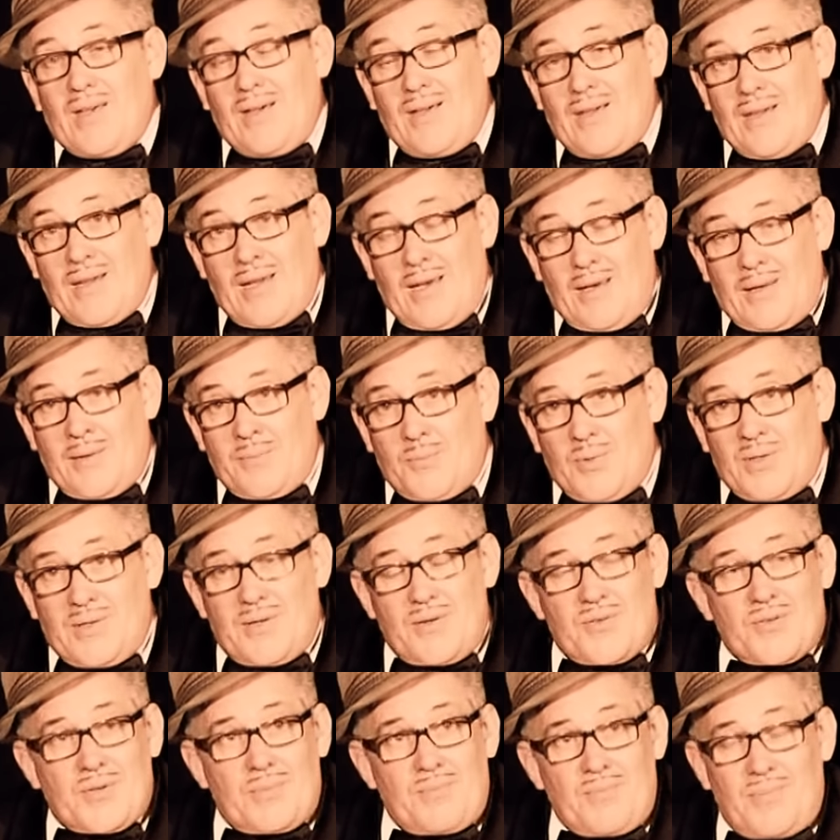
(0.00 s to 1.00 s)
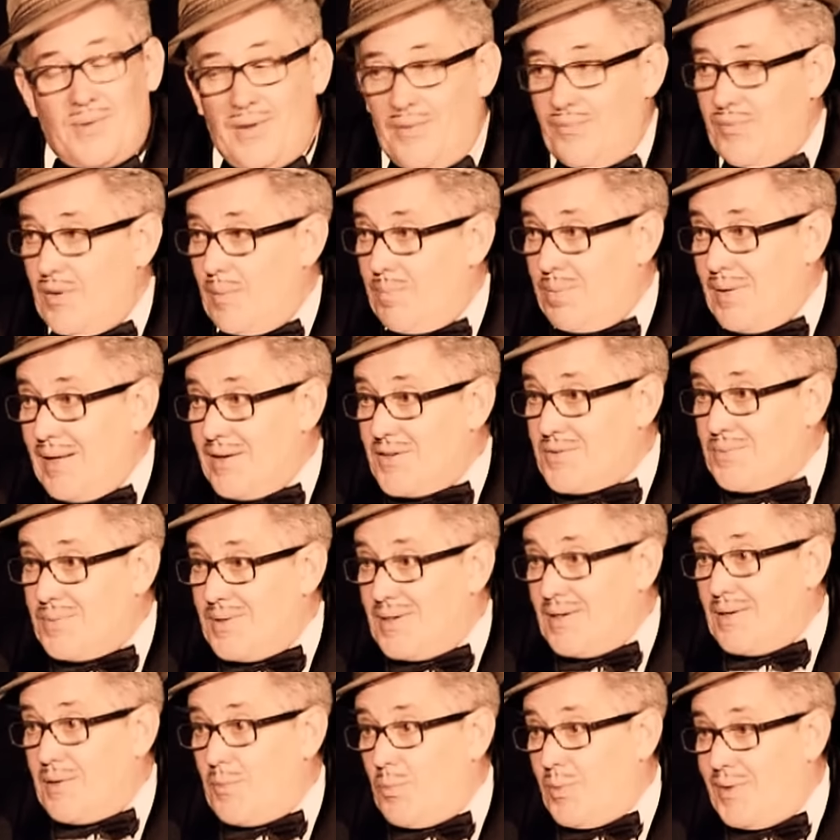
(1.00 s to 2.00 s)
Yeah, and we did some lovely plays. We
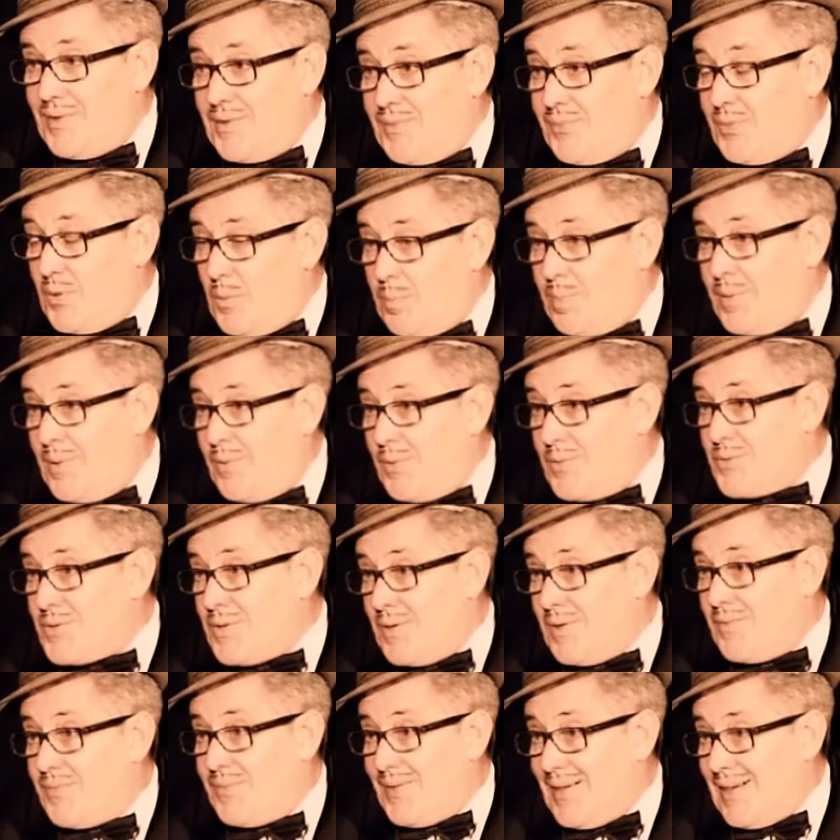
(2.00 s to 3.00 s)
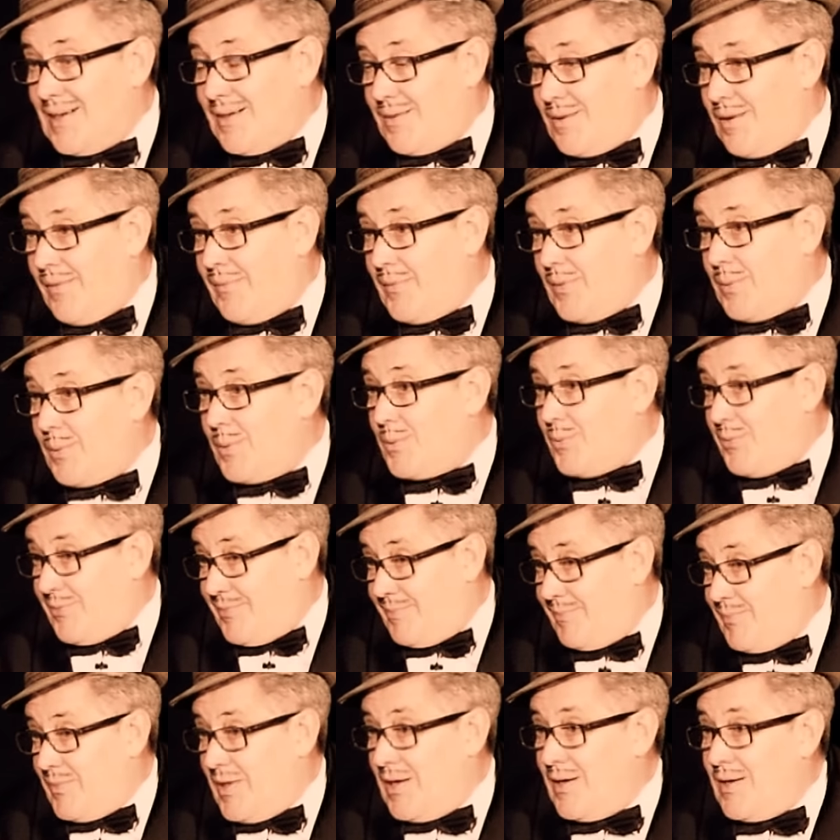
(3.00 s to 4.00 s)
did a wonderful production of Fiddler on the
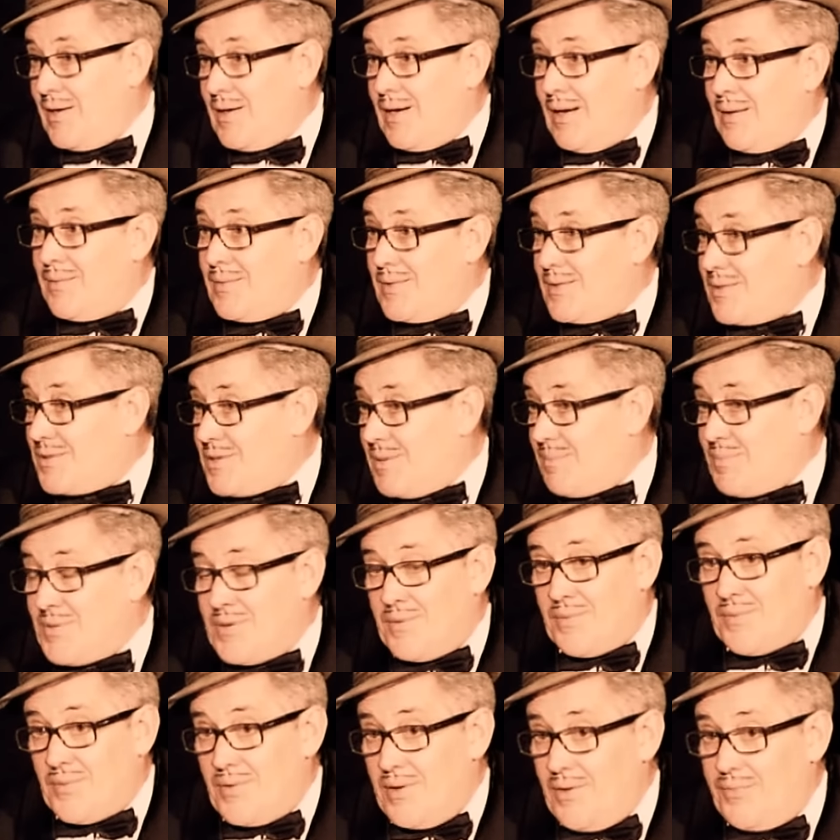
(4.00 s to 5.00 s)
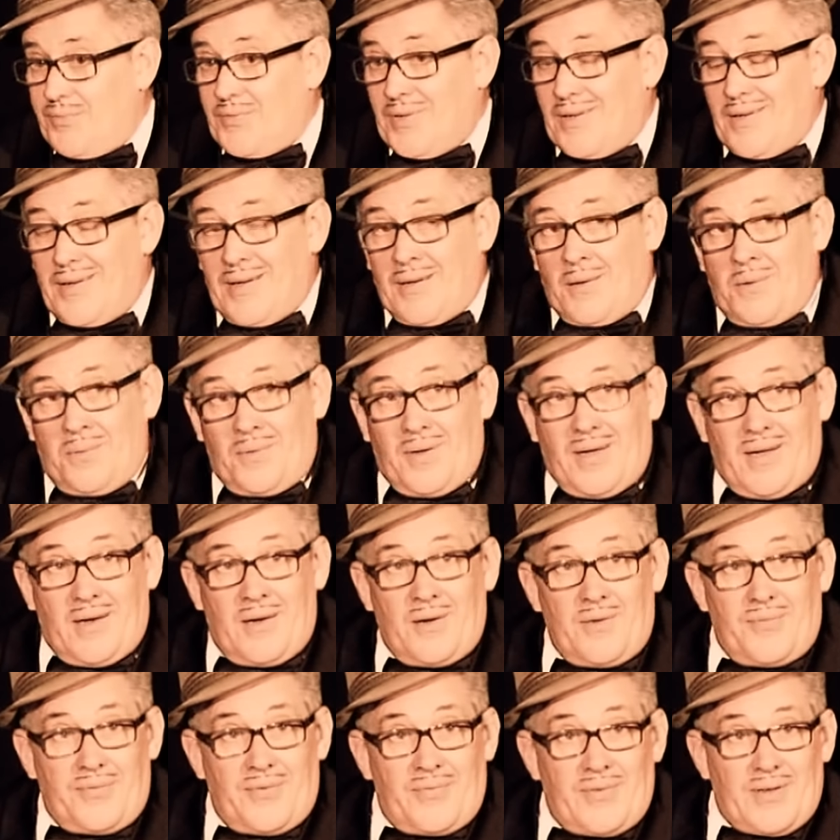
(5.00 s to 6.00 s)
Roof, and the Egyptians loved it. They couldn't get
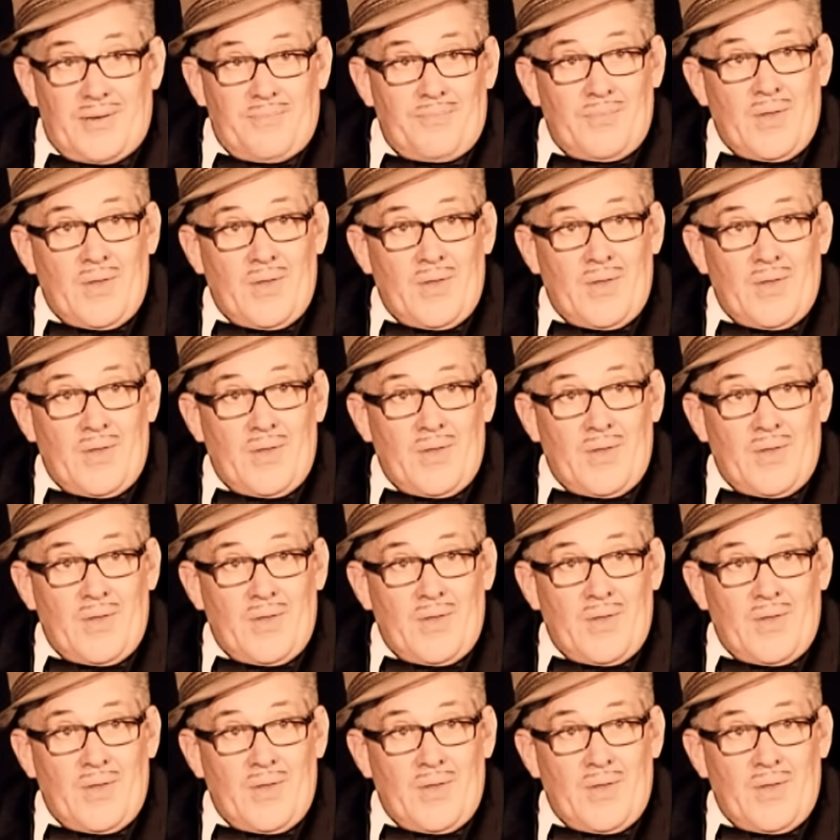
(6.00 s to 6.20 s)
enough of it.